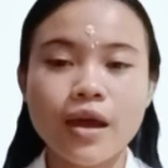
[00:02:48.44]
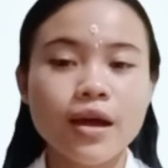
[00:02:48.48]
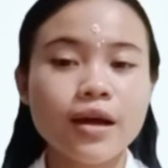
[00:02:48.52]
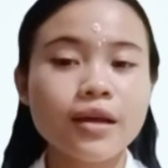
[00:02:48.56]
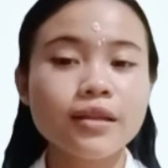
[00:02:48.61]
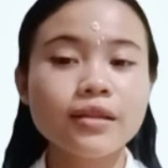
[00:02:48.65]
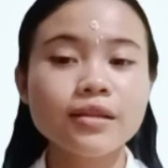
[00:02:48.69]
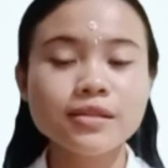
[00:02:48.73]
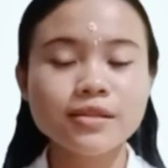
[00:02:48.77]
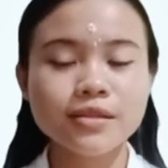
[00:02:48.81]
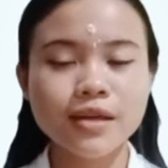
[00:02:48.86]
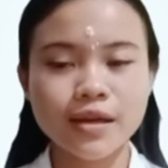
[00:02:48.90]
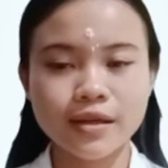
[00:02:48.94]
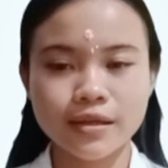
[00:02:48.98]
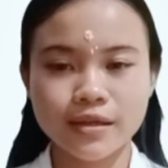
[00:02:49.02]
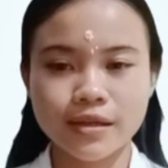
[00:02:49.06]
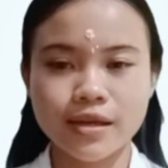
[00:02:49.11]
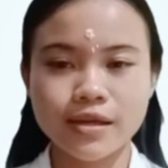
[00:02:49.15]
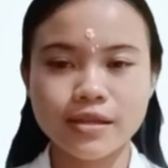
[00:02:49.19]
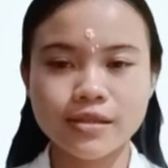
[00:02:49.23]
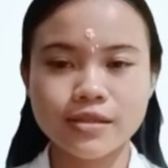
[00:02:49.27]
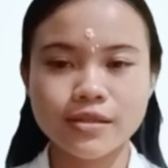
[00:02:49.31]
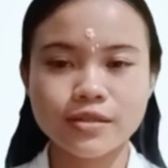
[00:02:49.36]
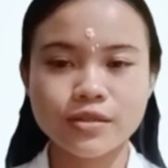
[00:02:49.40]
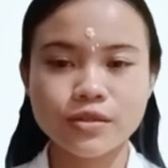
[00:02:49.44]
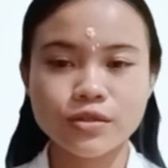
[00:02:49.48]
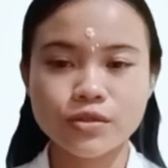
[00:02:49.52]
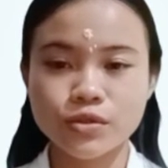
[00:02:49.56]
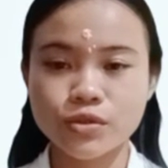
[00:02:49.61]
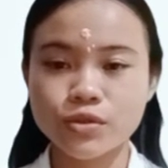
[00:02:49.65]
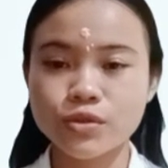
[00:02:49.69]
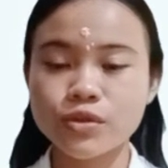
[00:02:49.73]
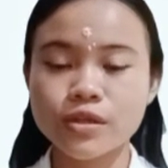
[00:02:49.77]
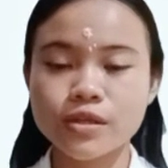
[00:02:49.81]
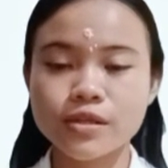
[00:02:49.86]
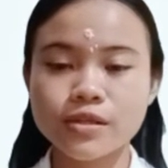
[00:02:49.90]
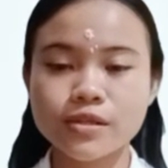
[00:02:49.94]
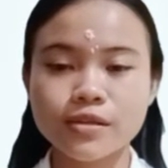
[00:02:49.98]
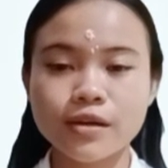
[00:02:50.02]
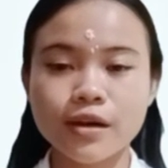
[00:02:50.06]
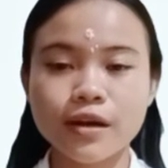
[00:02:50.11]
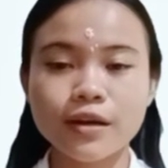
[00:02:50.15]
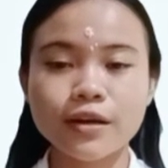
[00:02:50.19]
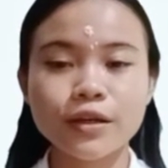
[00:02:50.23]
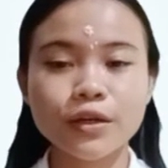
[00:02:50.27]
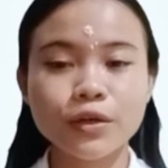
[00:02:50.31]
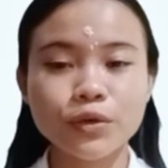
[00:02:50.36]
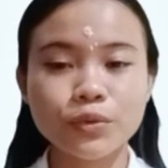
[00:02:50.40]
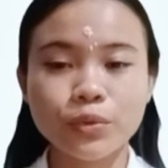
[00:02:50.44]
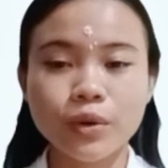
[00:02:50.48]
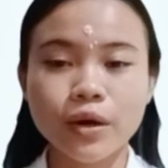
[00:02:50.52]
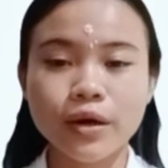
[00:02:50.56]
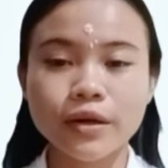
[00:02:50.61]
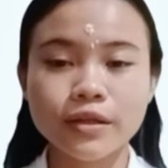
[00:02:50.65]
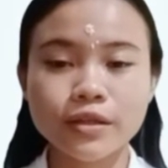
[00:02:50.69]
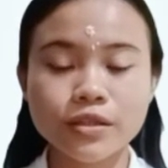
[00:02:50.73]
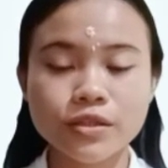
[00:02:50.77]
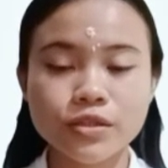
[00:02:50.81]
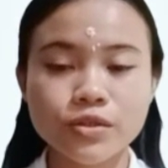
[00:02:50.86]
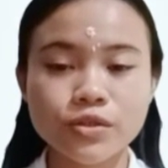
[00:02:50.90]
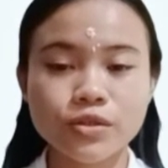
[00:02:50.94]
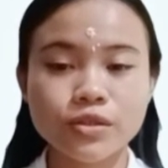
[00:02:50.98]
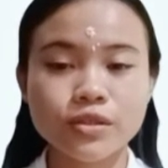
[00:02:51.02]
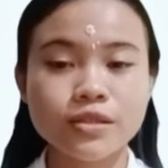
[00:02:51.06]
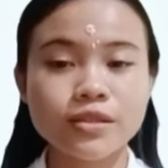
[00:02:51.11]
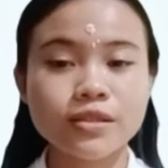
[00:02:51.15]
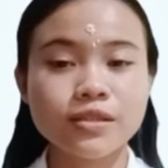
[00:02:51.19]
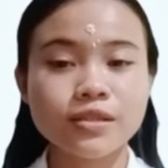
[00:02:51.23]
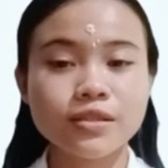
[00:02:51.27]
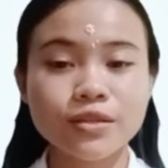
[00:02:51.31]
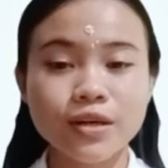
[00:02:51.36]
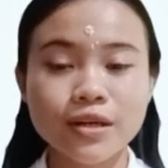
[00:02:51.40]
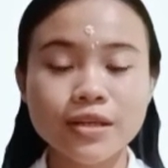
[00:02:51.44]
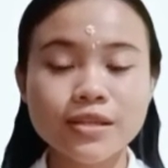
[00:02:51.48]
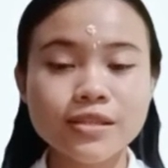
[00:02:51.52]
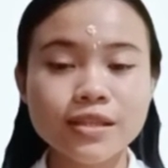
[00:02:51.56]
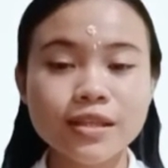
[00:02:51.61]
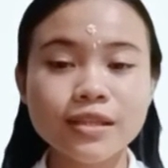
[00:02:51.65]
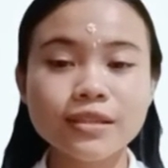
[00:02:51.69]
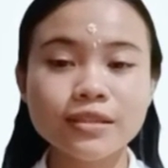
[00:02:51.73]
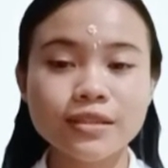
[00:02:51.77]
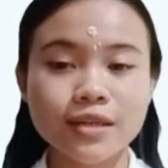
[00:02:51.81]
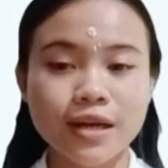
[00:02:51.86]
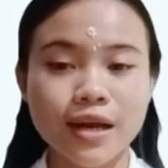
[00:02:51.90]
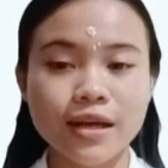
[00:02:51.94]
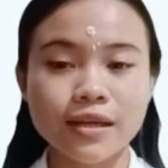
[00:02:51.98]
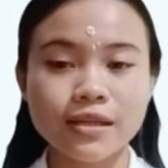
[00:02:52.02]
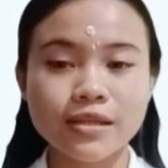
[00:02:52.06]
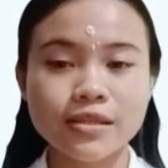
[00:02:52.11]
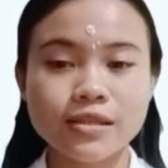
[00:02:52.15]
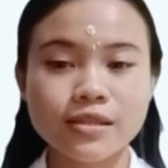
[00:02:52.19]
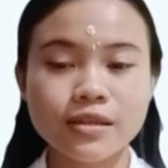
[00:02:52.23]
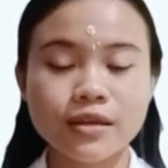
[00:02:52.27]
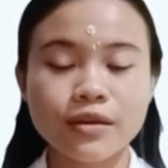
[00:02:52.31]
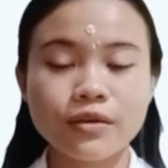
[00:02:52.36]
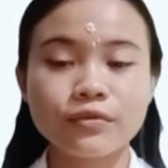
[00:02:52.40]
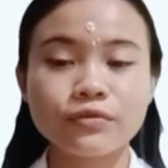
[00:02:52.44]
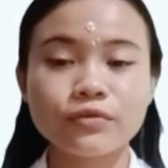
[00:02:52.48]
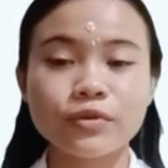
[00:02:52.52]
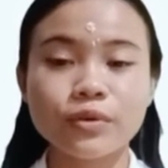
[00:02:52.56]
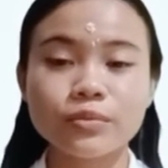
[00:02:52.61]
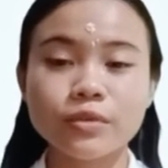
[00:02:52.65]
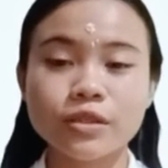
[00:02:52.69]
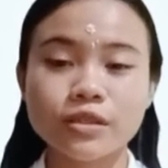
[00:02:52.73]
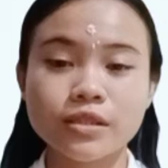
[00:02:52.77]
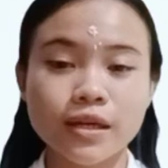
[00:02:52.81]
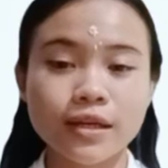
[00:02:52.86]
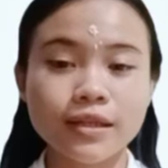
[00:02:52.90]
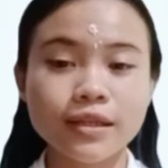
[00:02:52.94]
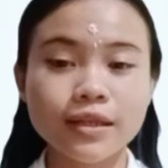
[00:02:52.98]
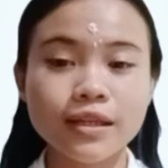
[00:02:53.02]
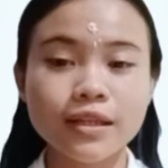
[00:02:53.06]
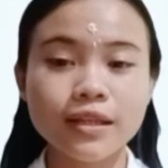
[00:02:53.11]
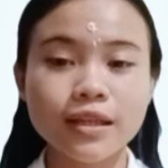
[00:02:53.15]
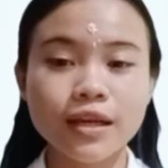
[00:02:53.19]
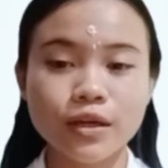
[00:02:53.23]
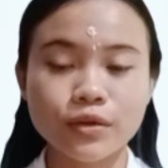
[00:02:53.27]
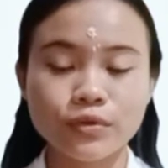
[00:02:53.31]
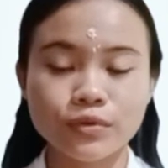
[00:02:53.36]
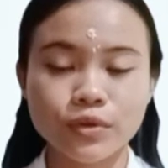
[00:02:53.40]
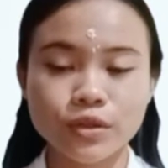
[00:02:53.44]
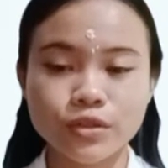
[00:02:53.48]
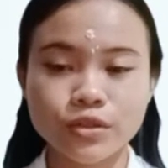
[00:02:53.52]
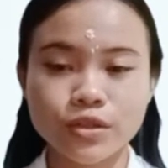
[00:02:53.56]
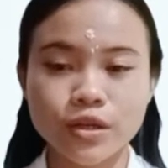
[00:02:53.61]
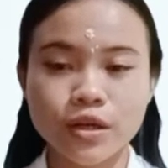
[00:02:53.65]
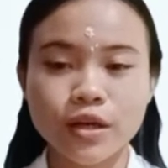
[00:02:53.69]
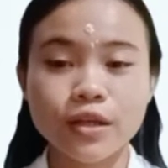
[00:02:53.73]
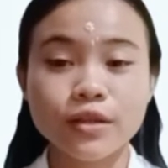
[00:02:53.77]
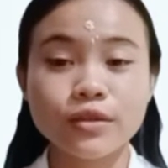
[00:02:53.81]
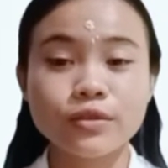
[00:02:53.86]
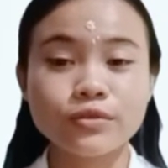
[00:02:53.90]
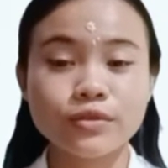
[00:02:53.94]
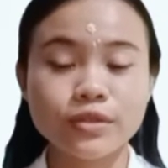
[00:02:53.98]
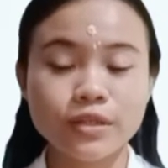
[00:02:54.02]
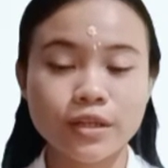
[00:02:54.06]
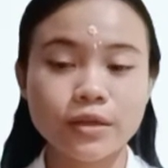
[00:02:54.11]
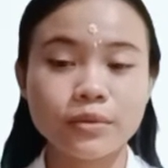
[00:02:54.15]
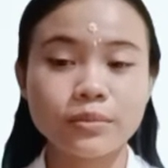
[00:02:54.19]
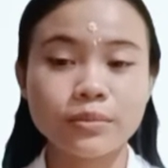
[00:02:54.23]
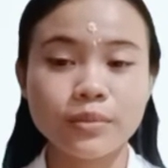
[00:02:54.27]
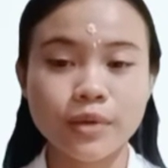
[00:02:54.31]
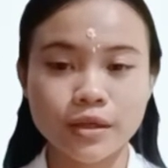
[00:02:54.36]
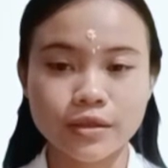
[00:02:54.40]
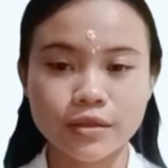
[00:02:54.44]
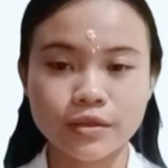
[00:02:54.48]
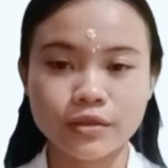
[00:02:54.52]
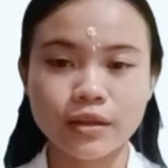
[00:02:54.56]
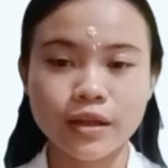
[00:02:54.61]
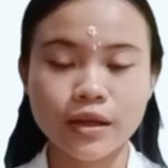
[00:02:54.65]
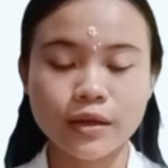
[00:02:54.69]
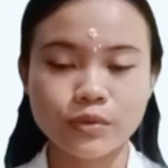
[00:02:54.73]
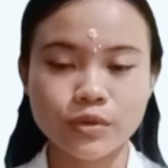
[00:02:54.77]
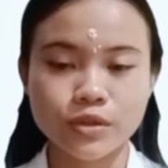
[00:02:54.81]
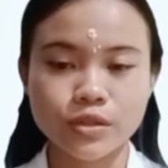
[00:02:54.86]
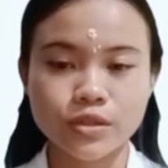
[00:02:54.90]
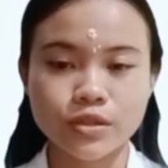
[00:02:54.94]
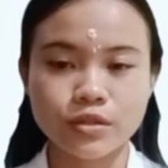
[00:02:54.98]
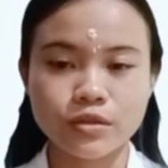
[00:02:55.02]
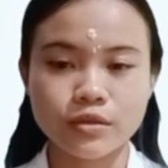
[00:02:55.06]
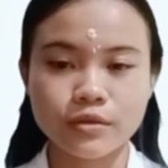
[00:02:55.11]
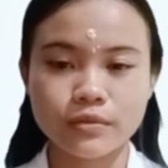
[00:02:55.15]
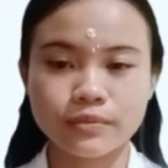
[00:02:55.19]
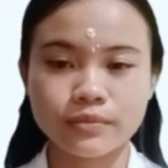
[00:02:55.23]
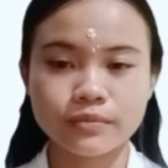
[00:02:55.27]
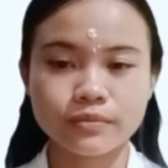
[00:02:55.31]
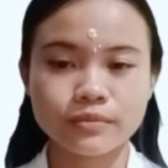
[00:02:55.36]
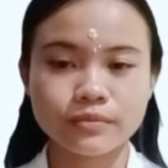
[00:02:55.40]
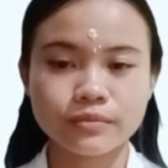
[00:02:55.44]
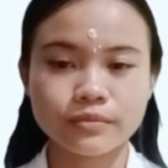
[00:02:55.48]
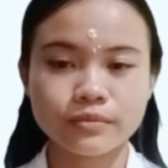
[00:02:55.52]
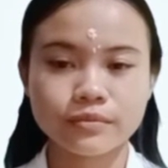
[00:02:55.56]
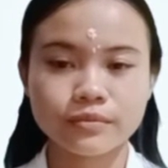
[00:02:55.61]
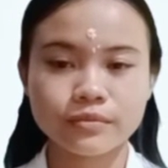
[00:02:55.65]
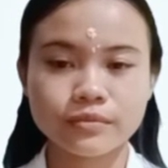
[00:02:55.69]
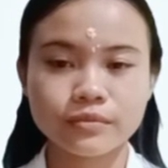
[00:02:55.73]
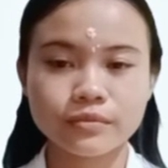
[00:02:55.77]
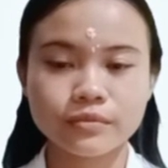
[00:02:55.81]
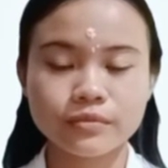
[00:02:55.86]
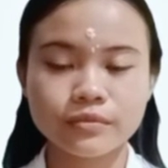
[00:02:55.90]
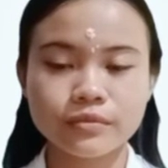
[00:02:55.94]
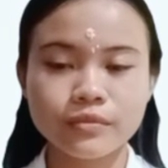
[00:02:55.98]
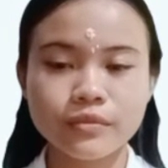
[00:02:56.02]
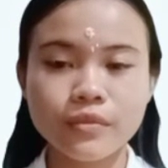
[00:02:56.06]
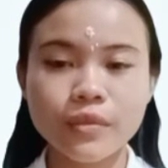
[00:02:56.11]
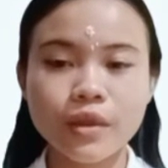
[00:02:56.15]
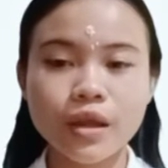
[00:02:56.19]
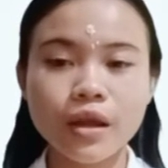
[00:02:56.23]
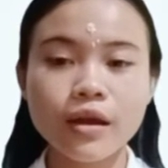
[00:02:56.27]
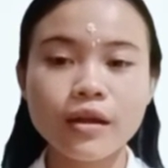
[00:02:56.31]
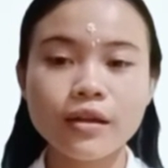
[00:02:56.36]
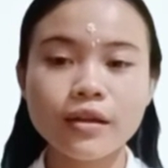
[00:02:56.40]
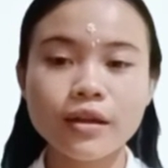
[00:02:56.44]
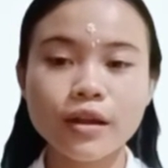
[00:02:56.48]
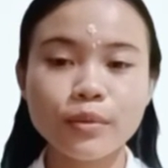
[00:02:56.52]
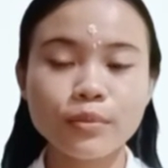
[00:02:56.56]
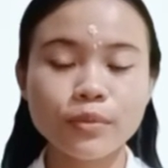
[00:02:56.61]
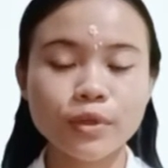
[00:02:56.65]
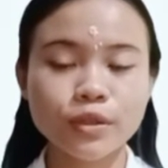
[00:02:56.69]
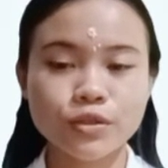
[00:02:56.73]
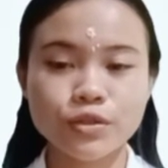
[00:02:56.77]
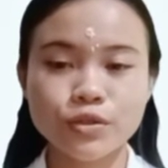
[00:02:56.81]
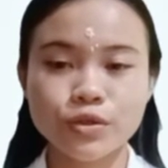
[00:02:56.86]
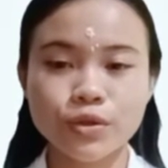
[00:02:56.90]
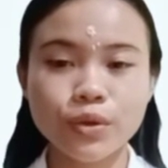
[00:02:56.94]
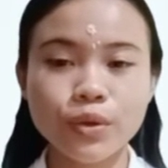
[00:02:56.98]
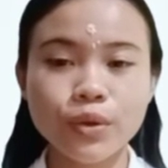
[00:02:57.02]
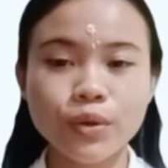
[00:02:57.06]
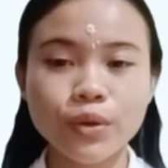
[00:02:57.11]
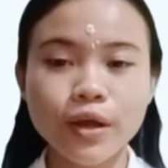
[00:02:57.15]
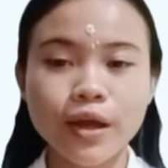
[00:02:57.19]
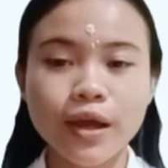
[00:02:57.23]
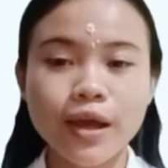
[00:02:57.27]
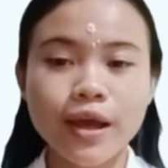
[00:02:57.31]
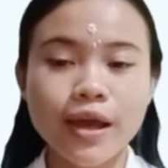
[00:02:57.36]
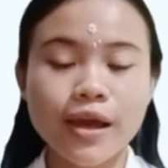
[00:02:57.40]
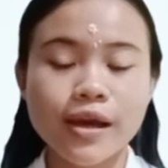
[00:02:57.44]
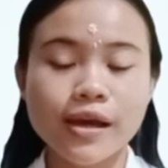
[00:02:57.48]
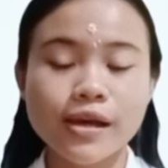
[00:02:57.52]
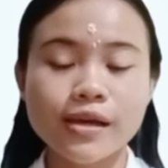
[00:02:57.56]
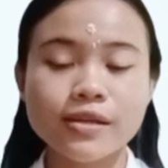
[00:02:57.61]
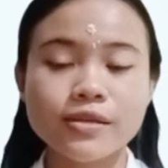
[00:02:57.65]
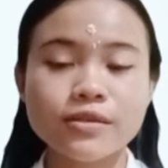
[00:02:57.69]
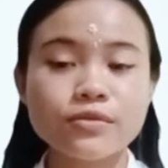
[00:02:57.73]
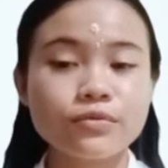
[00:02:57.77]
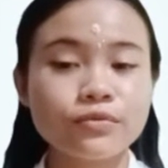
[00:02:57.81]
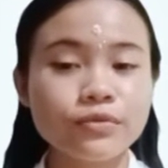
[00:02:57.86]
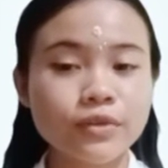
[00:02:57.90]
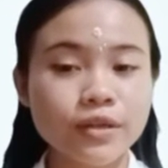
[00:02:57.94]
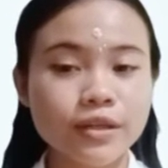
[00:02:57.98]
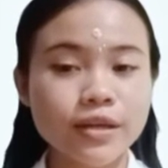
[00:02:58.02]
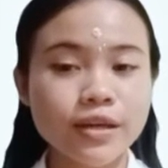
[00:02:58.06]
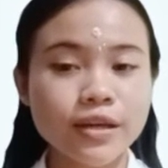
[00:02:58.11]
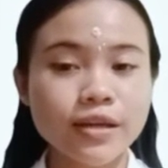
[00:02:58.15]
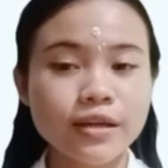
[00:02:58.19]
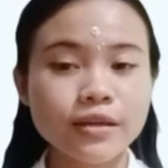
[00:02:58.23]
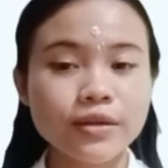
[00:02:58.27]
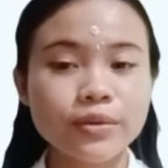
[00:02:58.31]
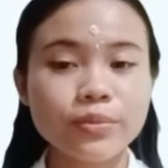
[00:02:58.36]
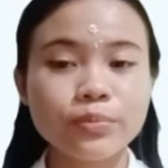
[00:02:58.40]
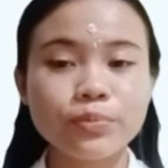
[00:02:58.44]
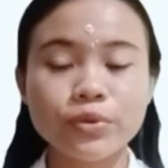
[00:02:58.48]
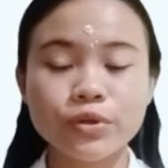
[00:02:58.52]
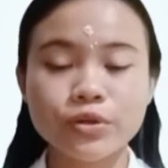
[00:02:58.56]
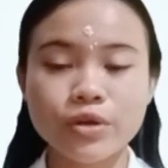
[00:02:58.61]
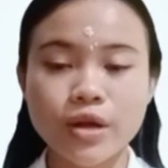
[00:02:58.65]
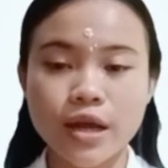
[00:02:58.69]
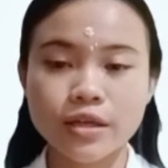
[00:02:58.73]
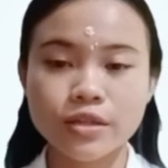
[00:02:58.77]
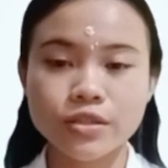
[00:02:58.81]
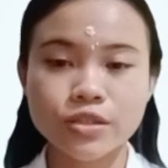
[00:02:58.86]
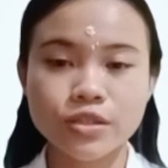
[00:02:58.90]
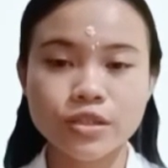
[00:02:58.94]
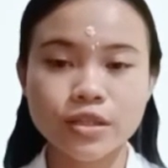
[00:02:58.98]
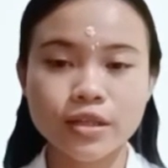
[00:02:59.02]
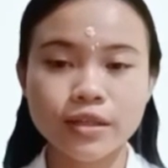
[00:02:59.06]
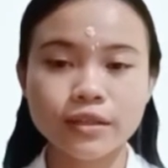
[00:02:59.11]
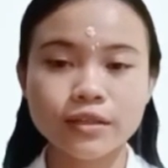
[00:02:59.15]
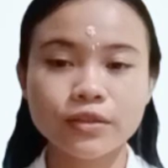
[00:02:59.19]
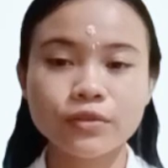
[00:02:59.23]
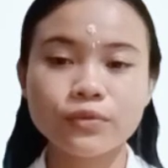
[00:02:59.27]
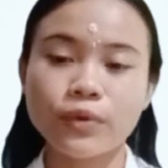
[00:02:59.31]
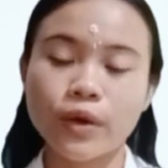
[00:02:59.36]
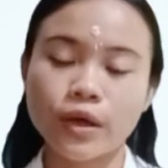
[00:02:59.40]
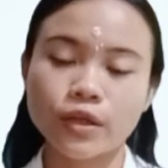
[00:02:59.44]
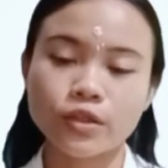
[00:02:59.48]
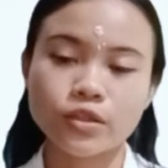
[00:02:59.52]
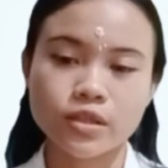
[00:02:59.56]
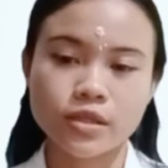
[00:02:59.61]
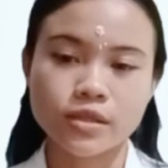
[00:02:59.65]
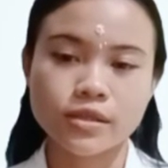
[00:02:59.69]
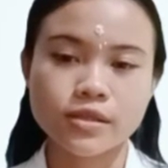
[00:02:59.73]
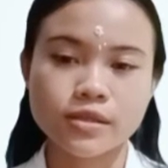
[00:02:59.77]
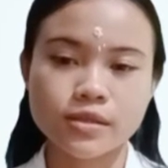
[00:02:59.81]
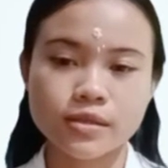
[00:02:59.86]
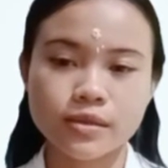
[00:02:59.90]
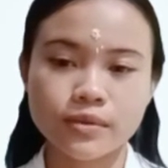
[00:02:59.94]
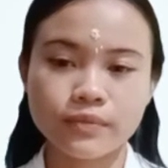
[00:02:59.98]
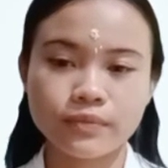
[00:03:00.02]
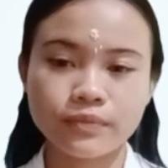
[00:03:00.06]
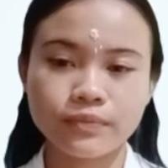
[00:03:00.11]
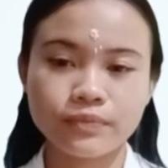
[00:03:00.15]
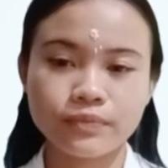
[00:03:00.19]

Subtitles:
In these techniques, the students are required to translate text from the target language to their mother language. Number 2 is reading comprehension questions.